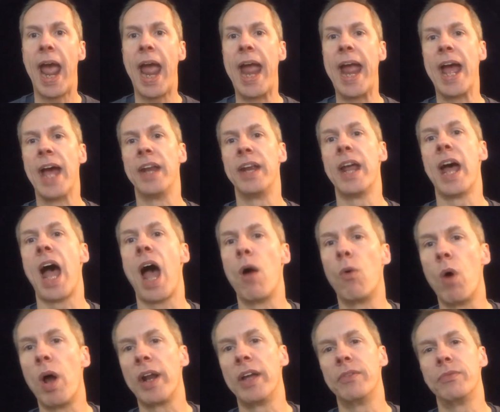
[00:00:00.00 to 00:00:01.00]
And I
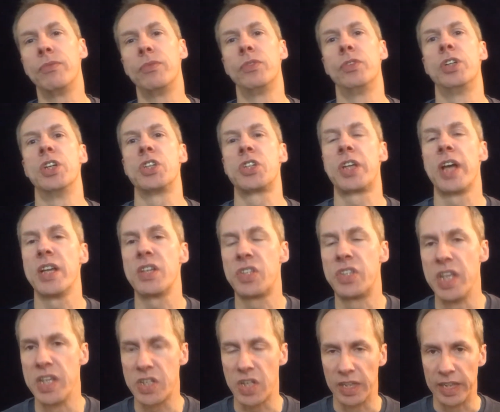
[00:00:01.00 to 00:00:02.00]
want to discuss
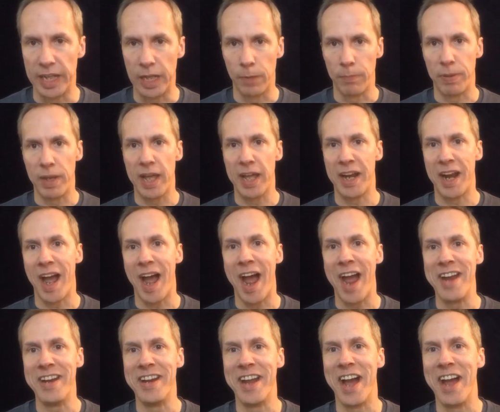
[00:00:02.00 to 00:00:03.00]
this a little bit.
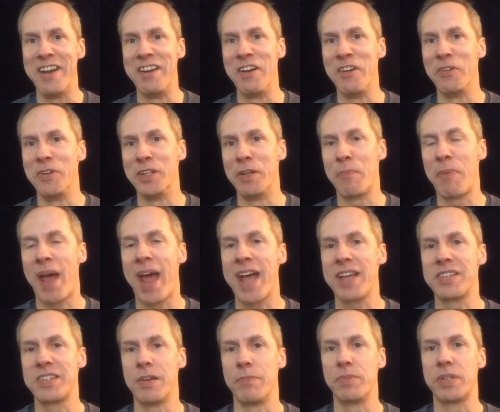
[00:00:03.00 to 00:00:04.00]
I know in the
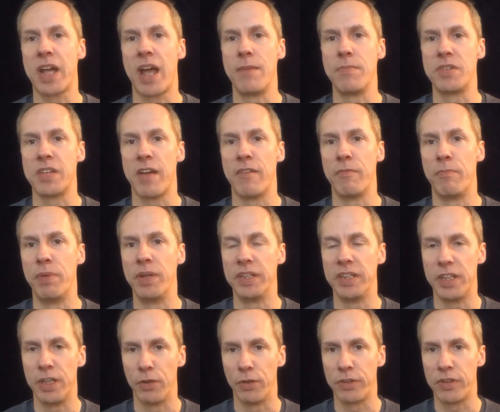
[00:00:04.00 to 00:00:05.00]
past sometimes I've
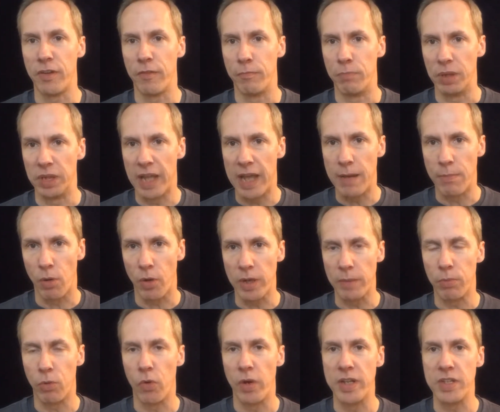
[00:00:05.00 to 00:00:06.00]
been guilty of
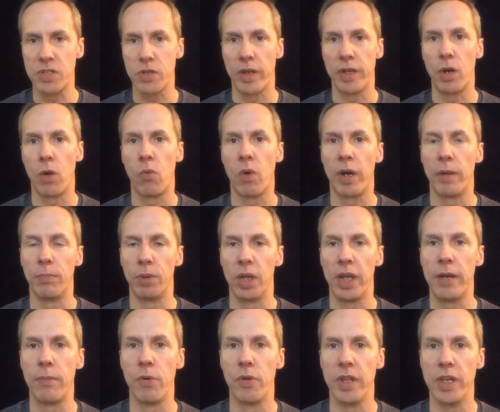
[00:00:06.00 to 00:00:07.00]
belaboring points, so I don't want to
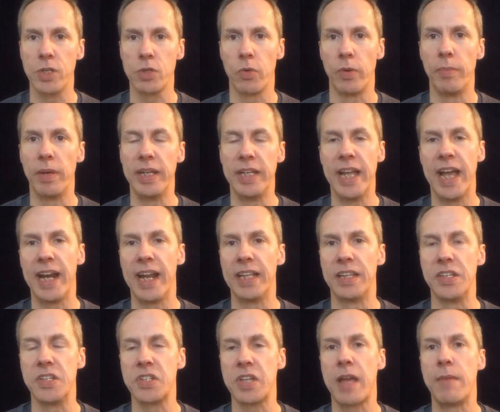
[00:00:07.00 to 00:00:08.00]
belabor this one, but yet
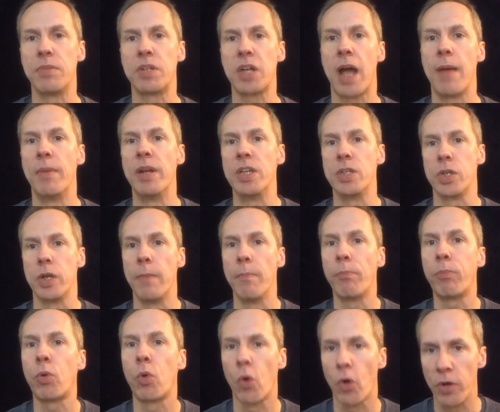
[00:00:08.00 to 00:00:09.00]
at the same time it is an
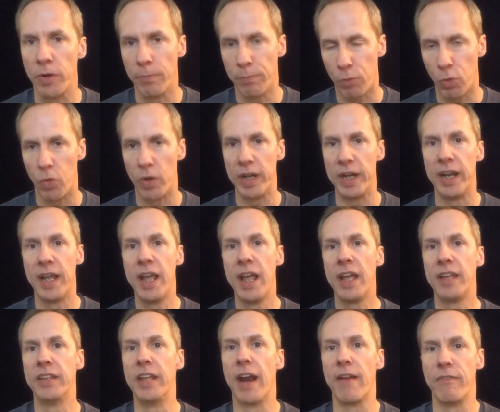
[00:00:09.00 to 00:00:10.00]
important point
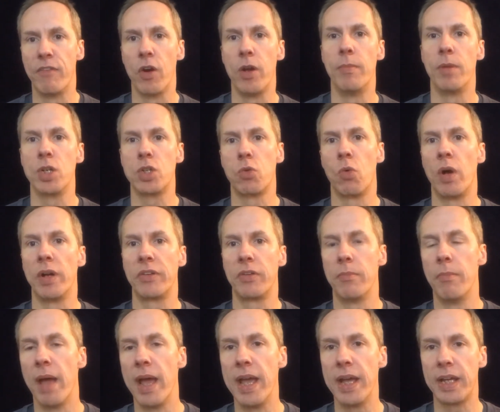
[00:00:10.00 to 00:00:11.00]
that I very much want
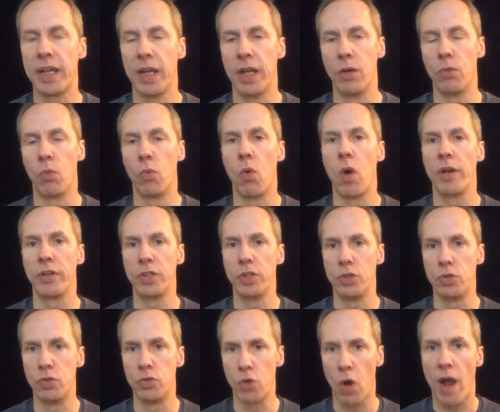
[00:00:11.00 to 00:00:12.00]
to make and want to
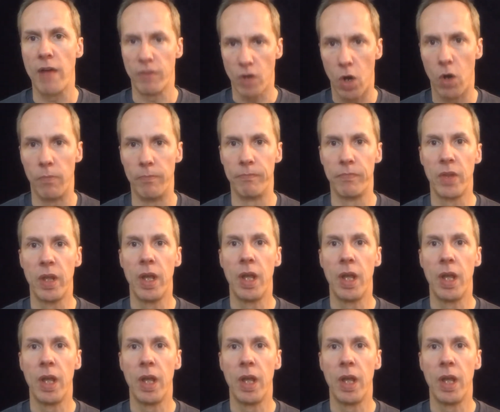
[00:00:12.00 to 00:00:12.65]
drive home.